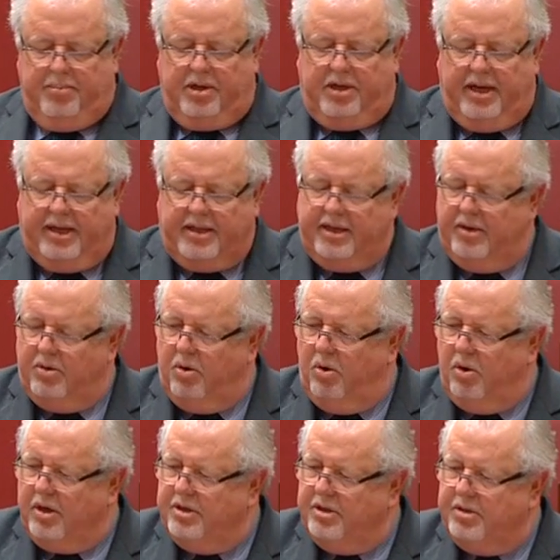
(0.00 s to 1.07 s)
protect their
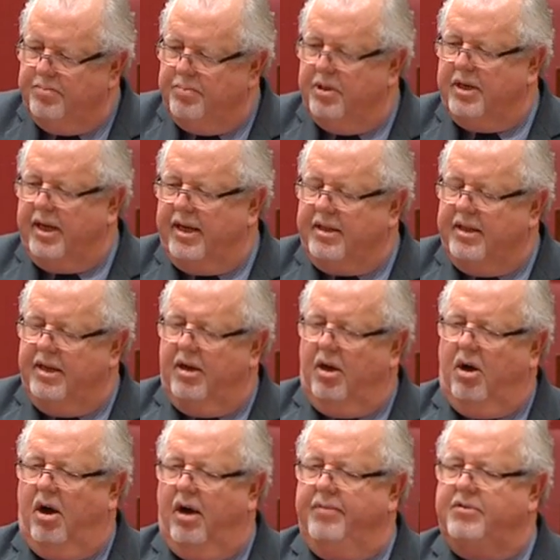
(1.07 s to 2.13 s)
organs, protect their
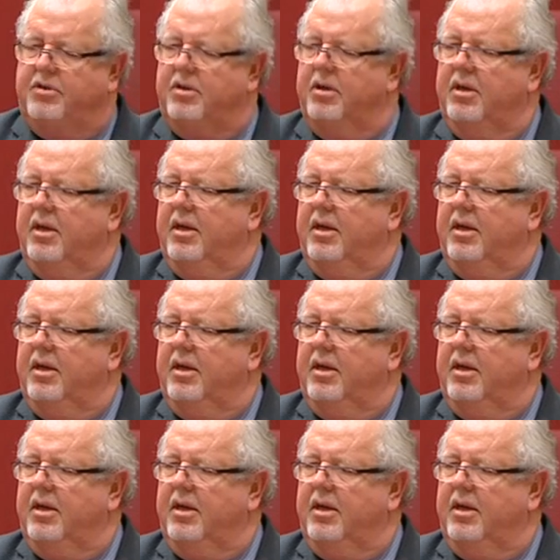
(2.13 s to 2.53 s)
lives,